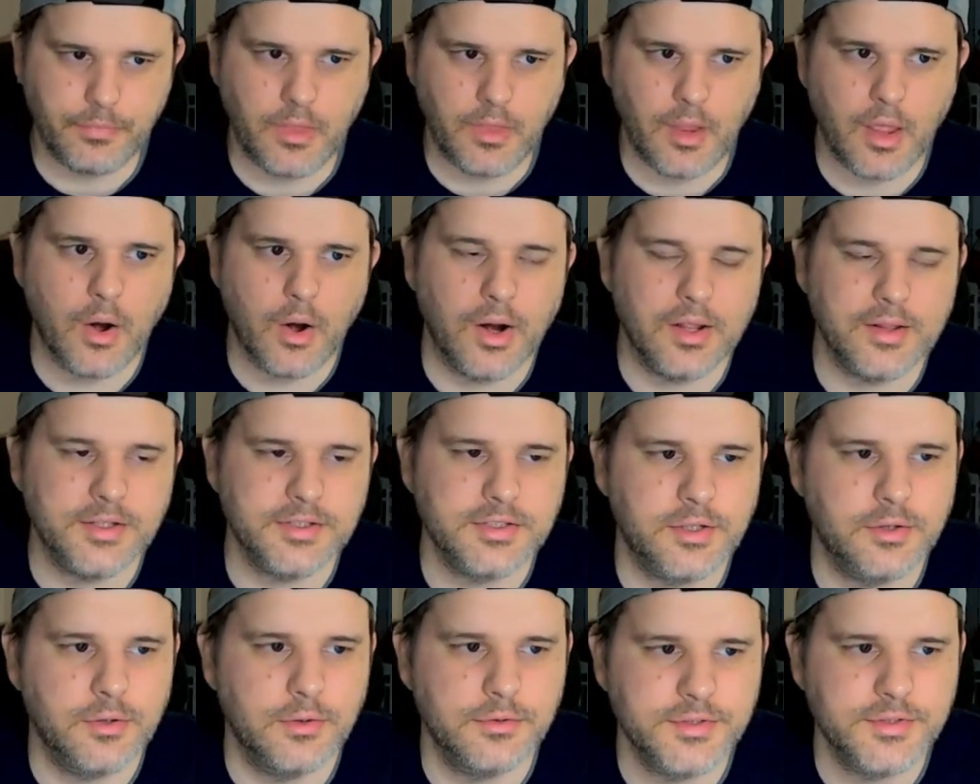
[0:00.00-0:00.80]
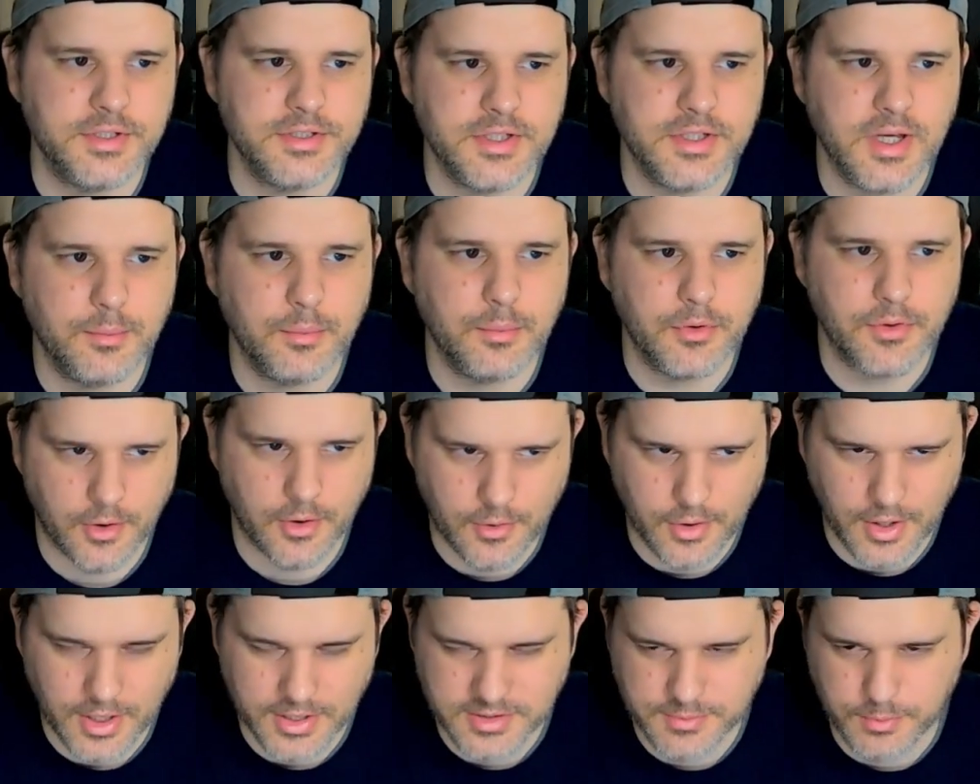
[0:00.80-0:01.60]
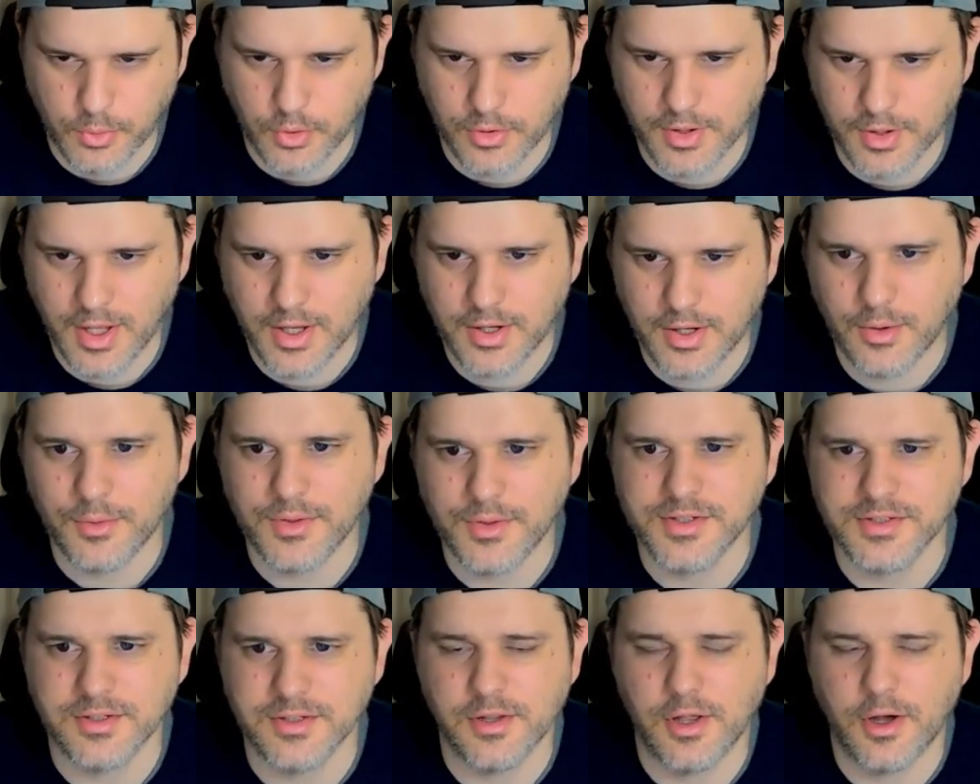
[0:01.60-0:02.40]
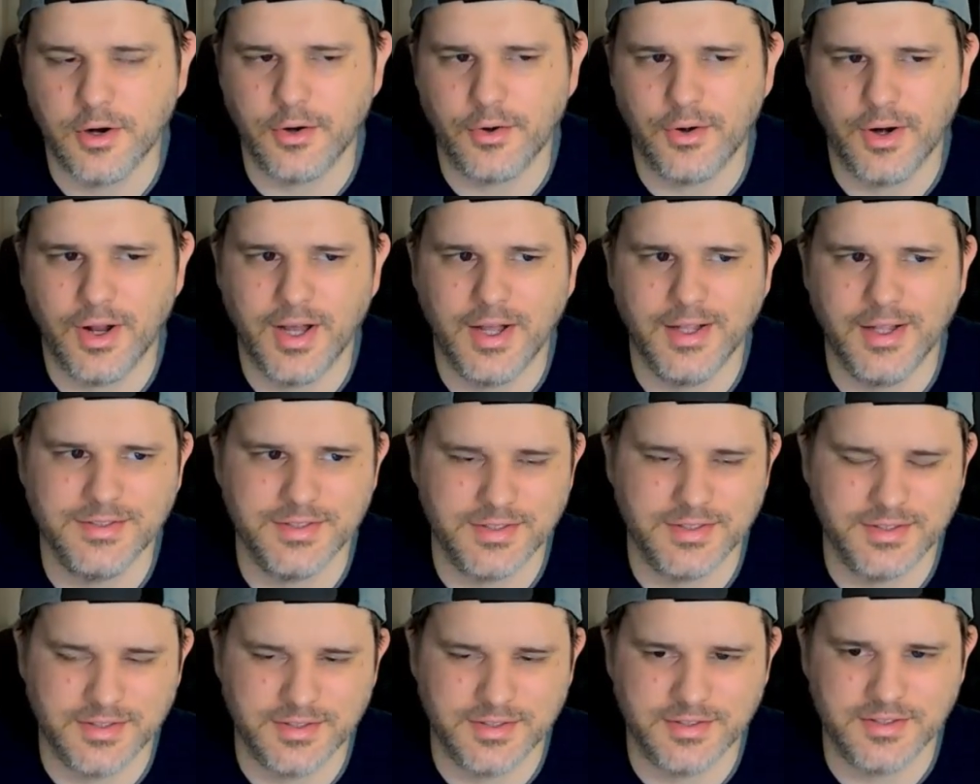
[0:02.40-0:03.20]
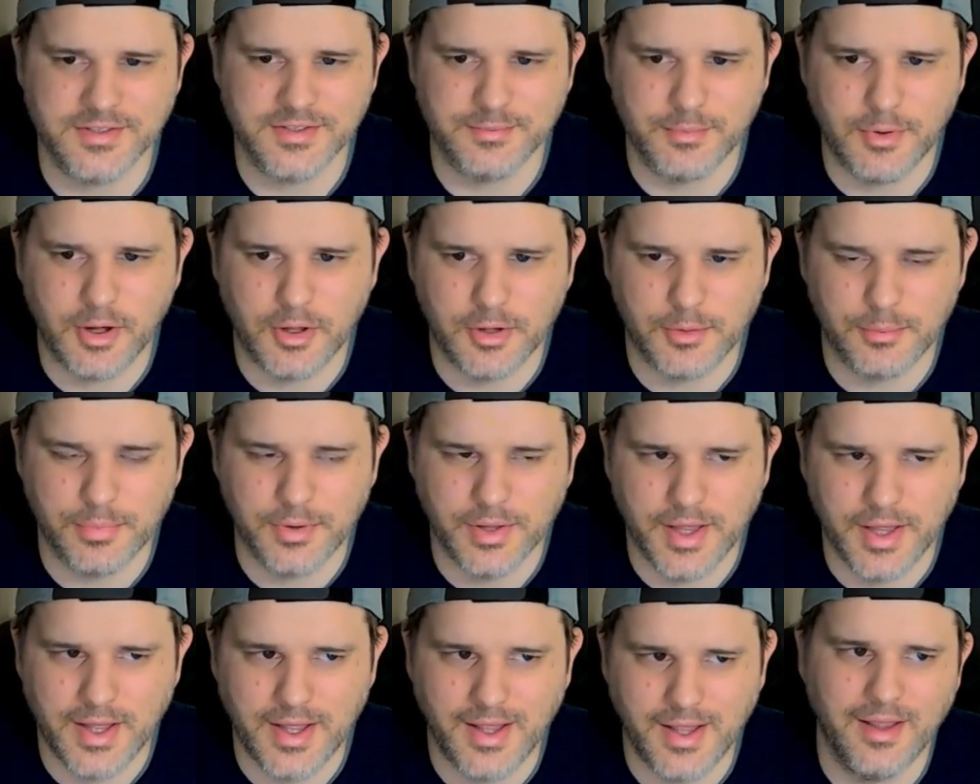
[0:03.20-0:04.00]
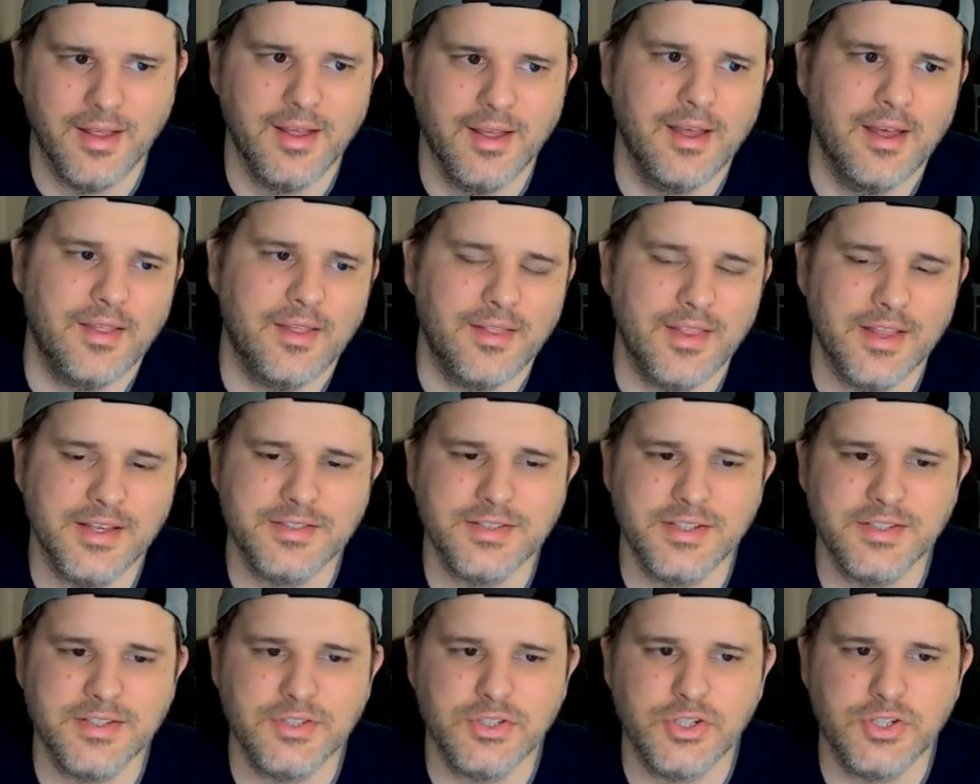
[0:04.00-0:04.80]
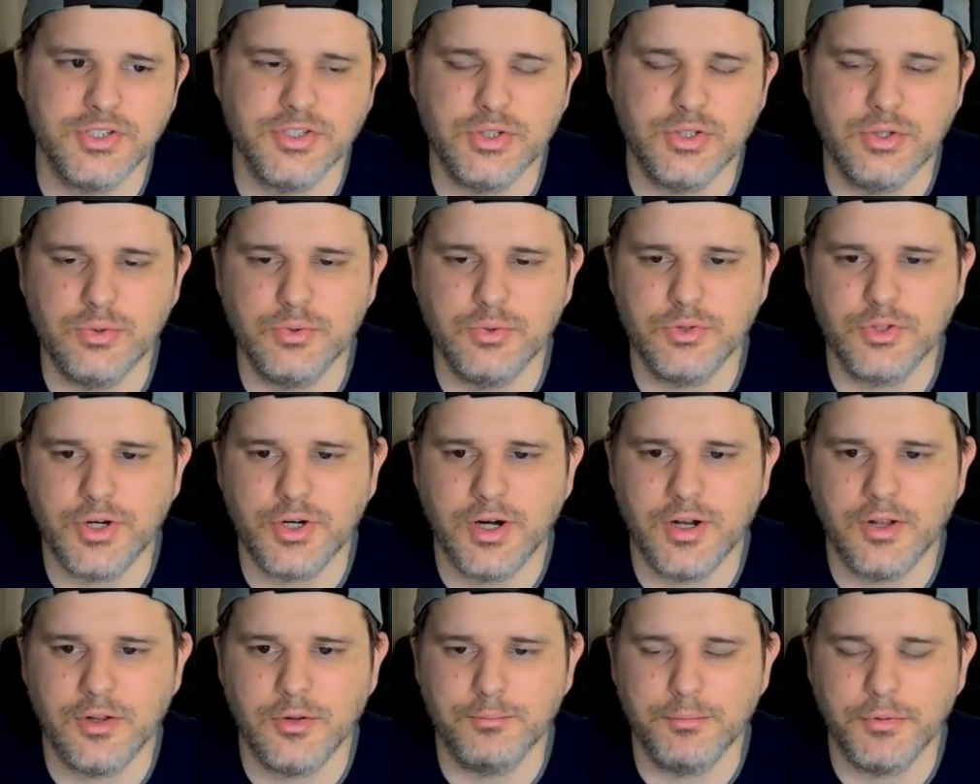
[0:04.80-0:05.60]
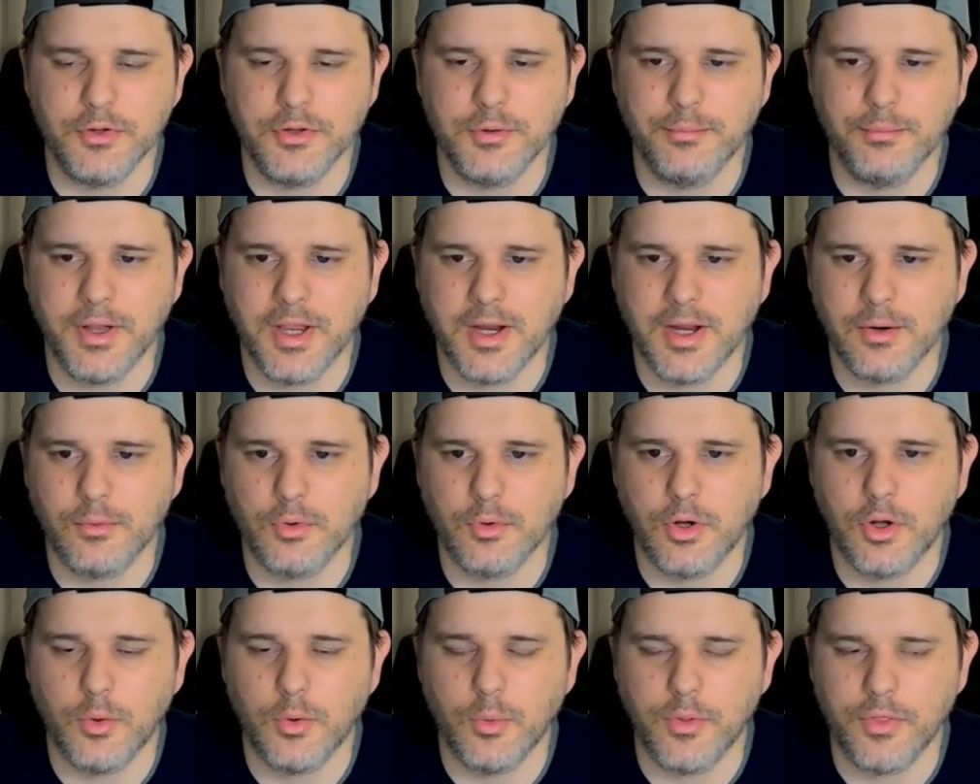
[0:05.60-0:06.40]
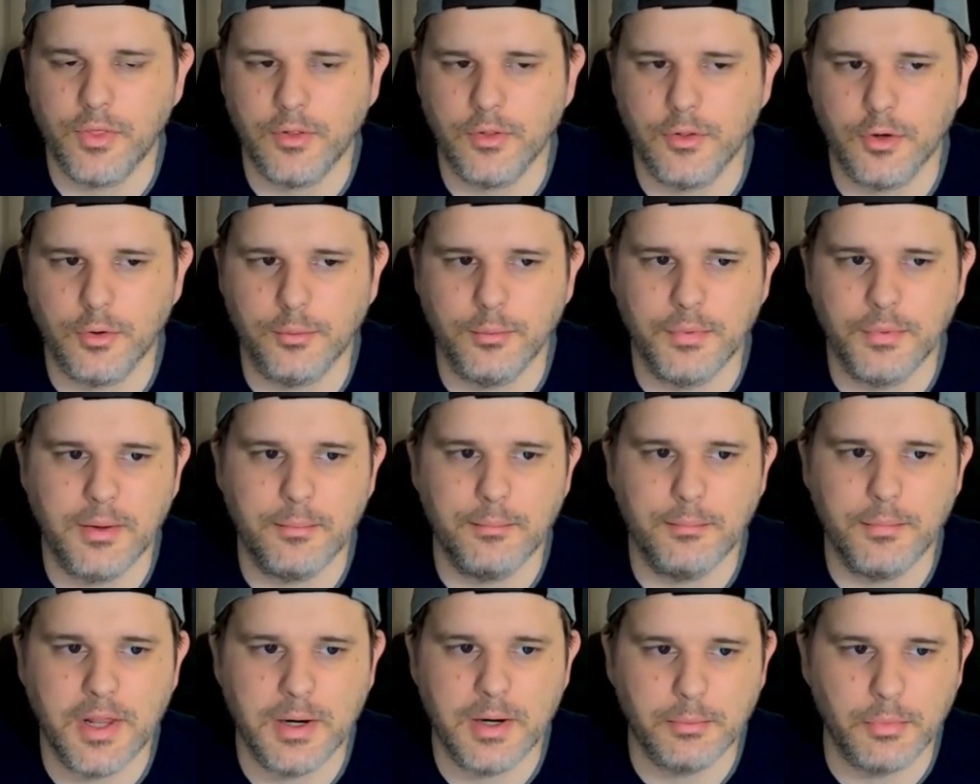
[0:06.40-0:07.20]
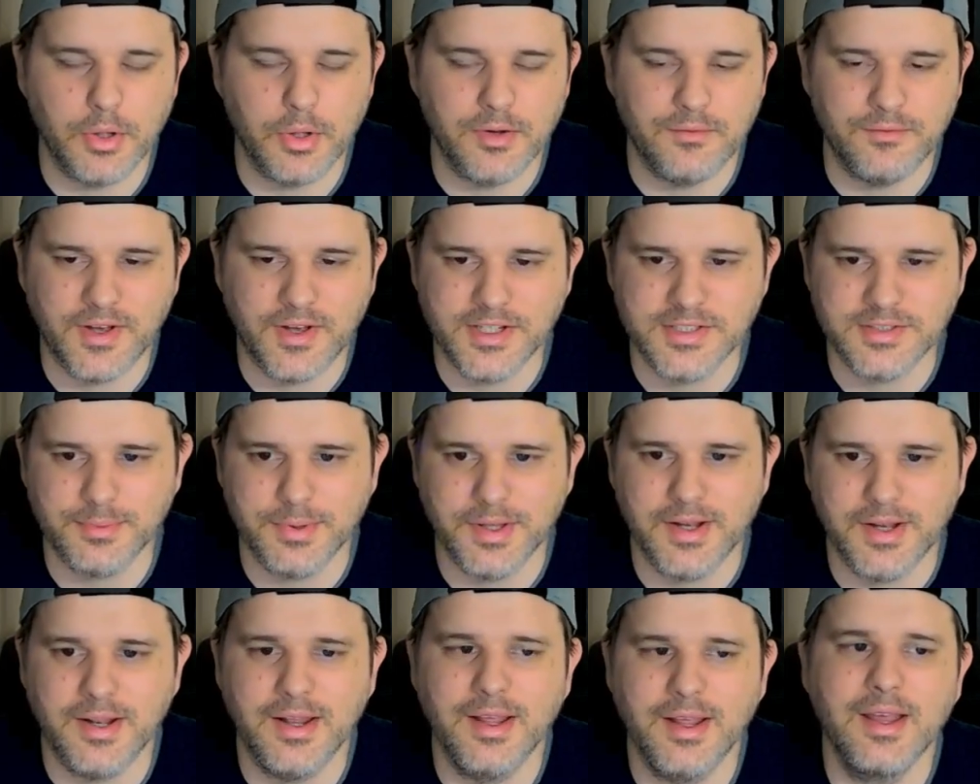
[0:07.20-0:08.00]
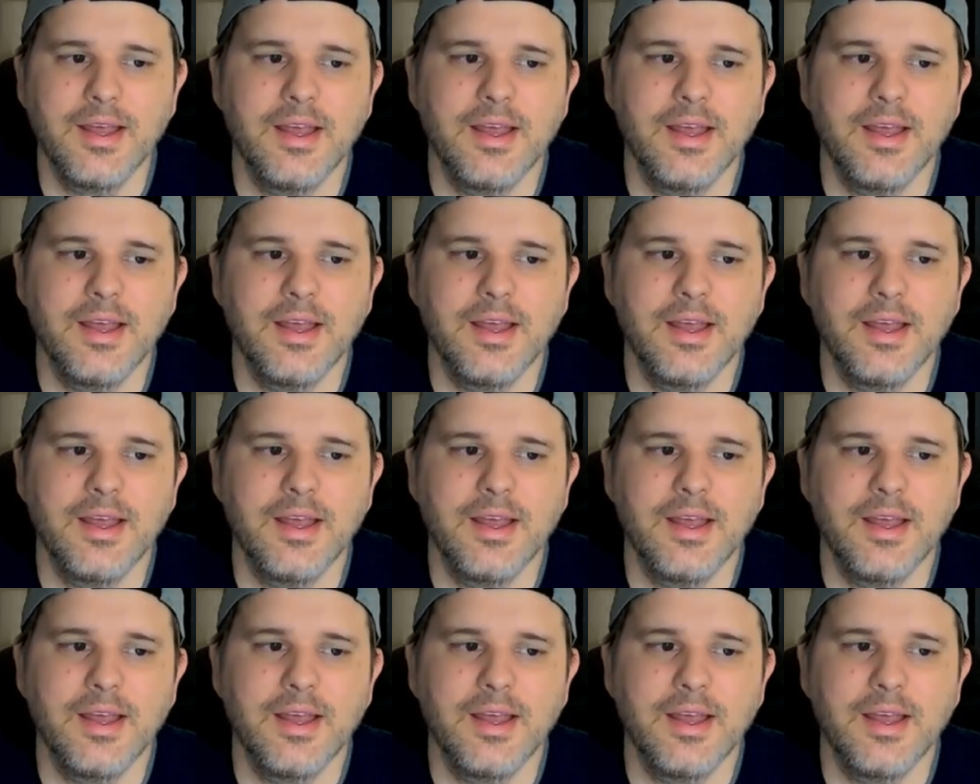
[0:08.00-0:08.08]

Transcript: All right, let's close this up with our cross sport lotto. This is longer odds. This is a smaller play. This is just to try to build a bankroll with a little bit minimal investment.